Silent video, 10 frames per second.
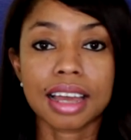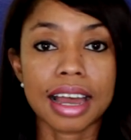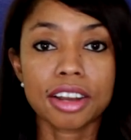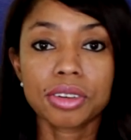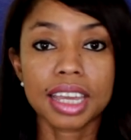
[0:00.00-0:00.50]

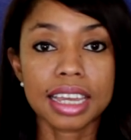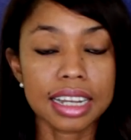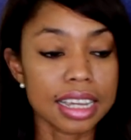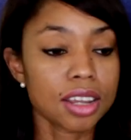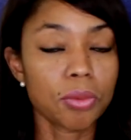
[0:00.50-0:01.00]
I don't
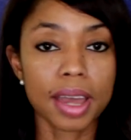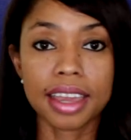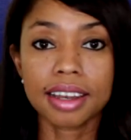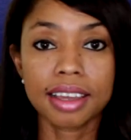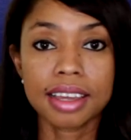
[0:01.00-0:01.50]
gain any
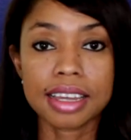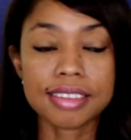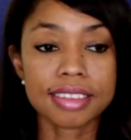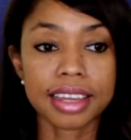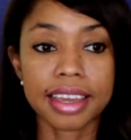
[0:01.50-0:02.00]
weight.
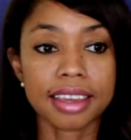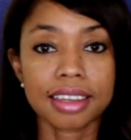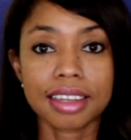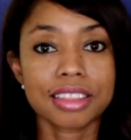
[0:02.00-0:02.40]
It's like